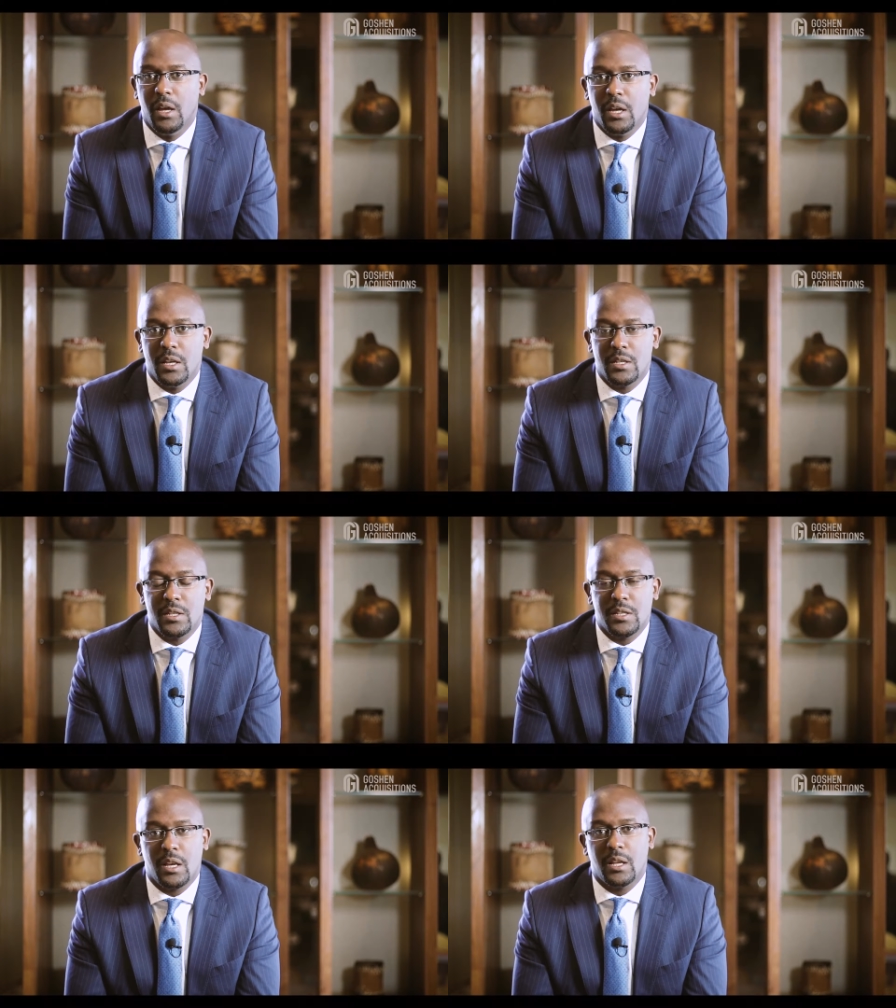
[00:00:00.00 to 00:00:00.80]

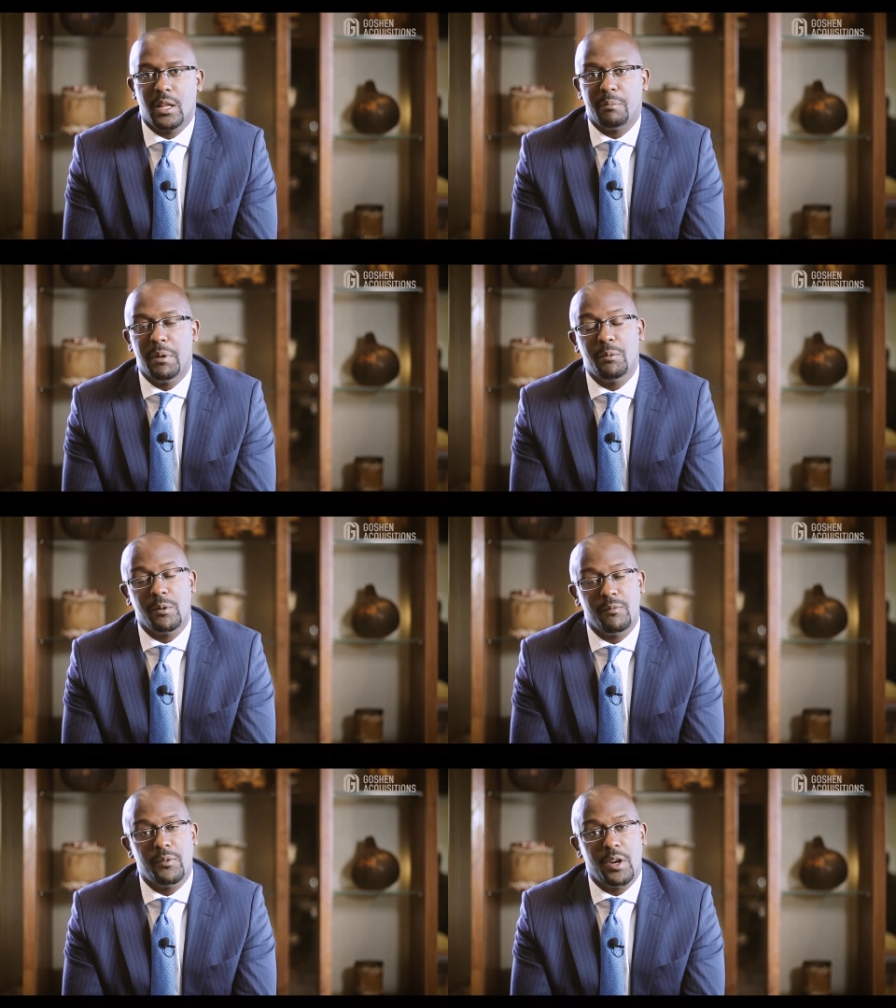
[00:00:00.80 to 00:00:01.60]
is that people
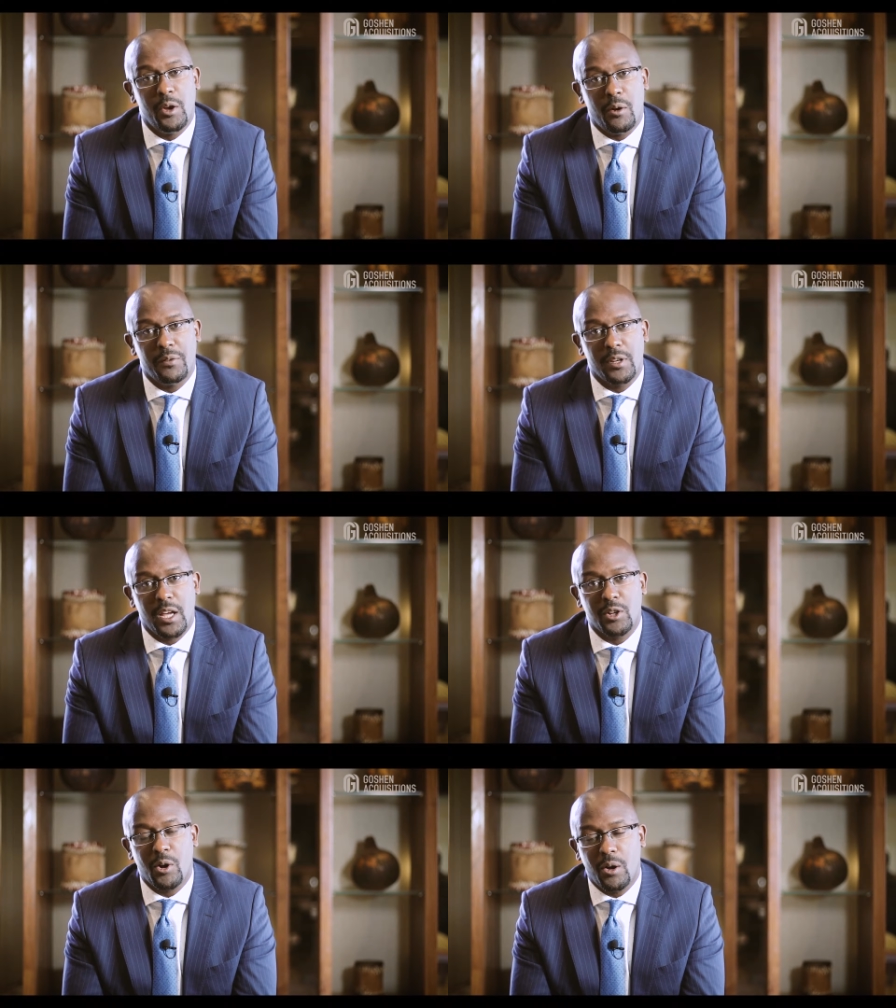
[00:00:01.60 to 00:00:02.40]
very often
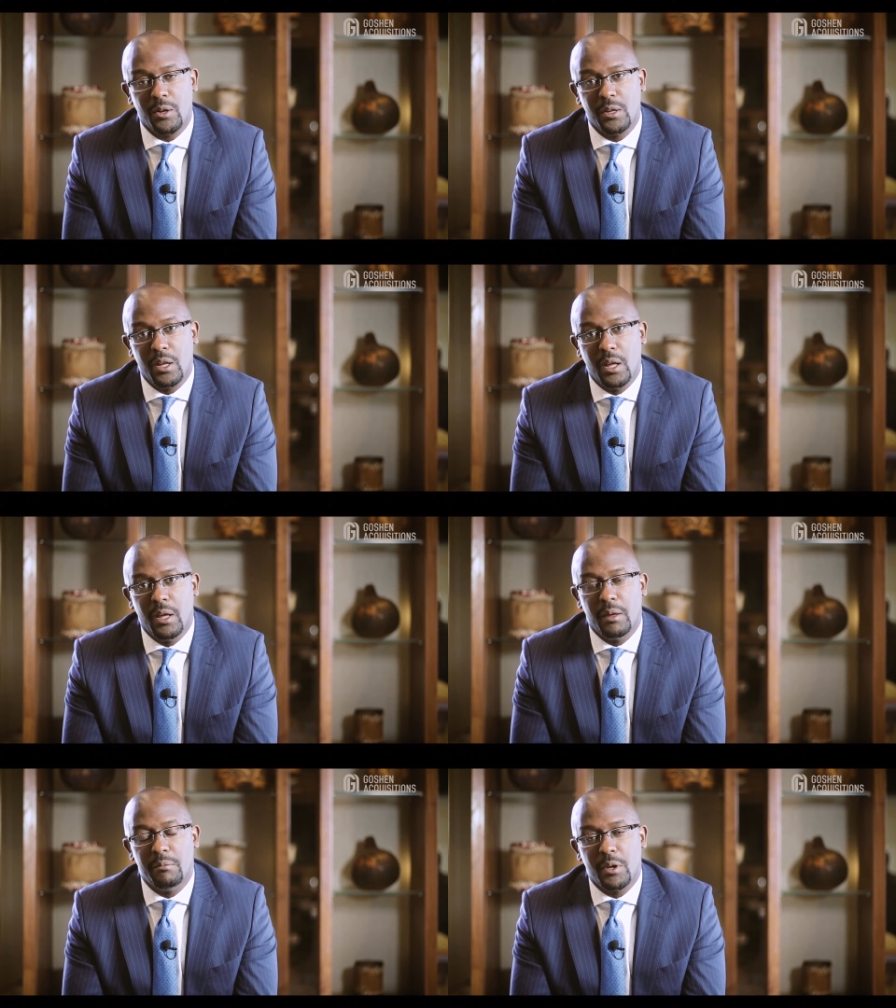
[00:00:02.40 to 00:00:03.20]
get conned
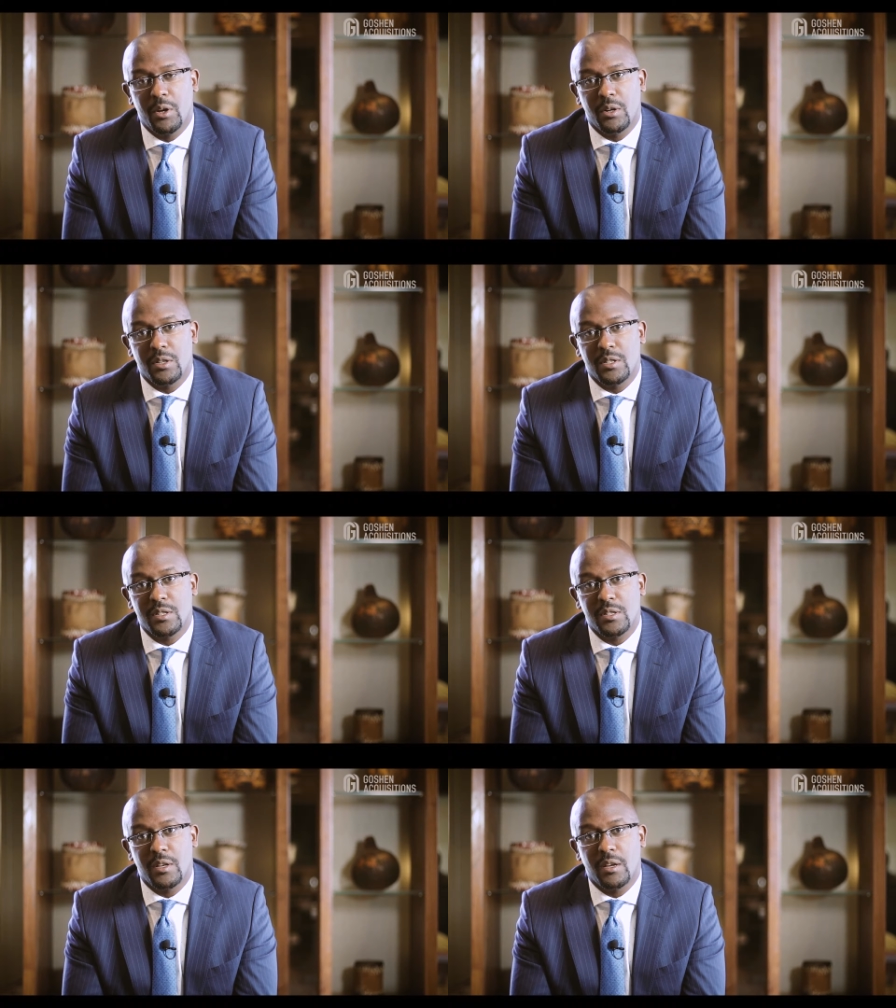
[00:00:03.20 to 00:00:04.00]

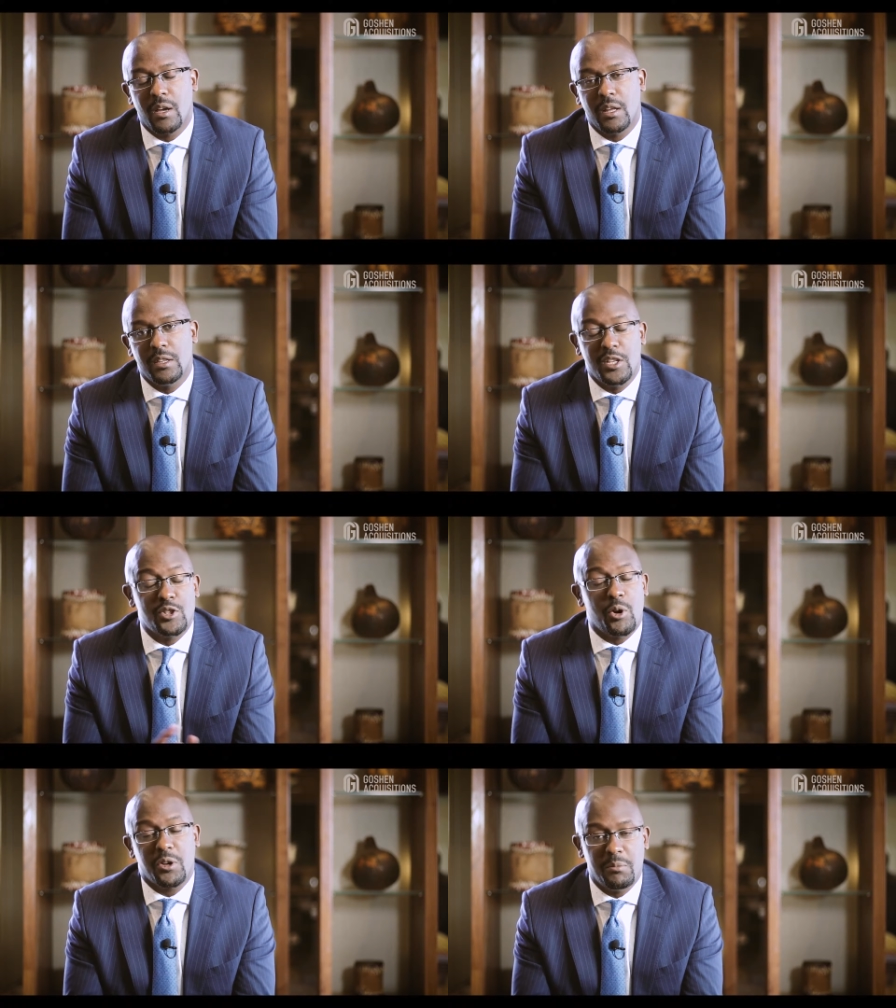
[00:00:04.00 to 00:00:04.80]
because these
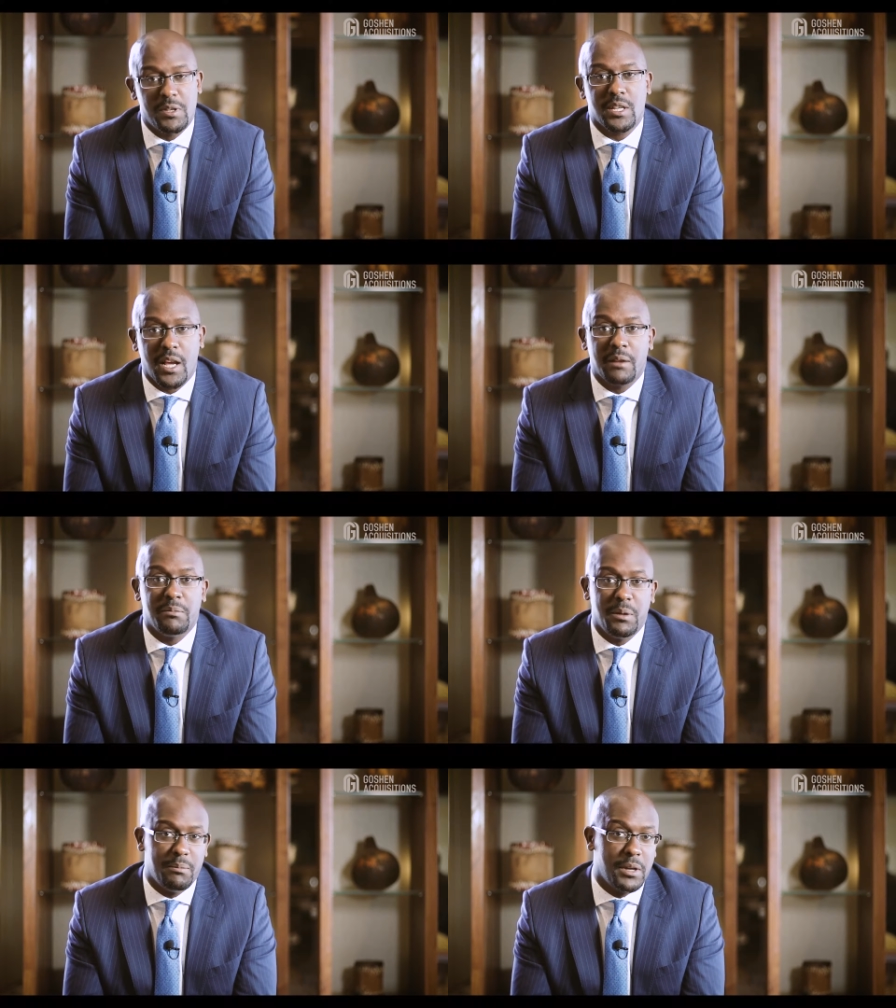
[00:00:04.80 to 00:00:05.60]
documents can
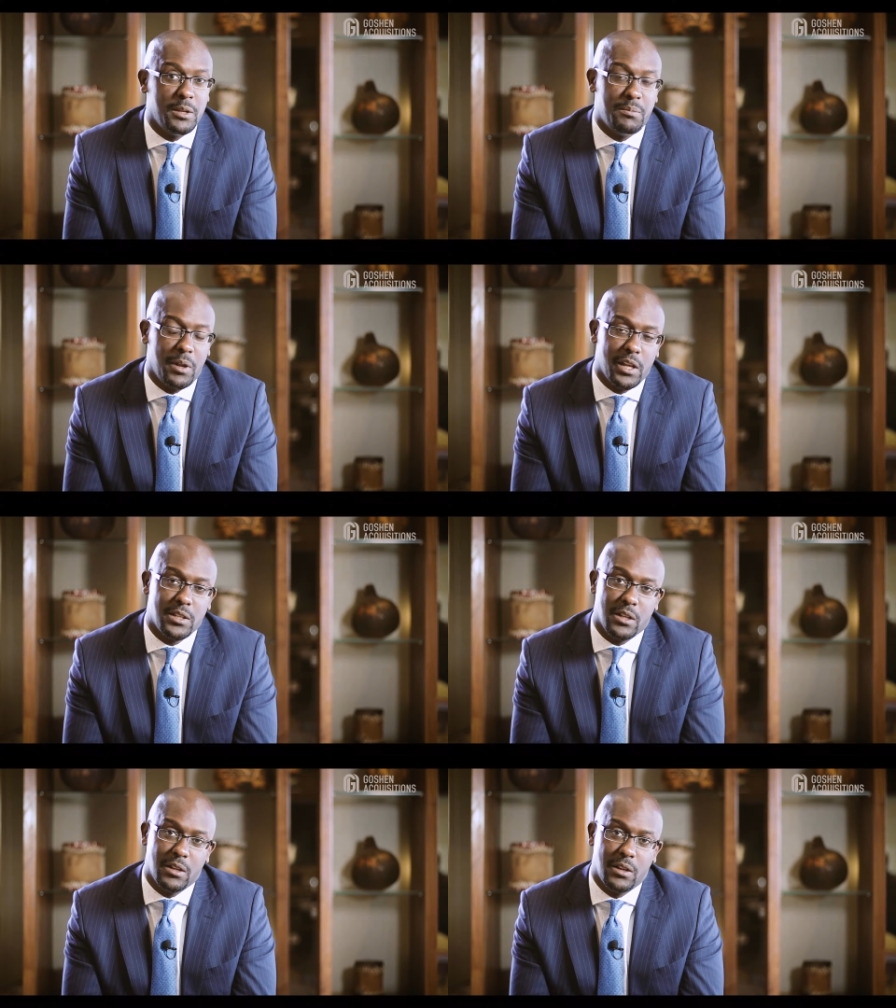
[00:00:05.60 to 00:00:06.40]
be manipulated.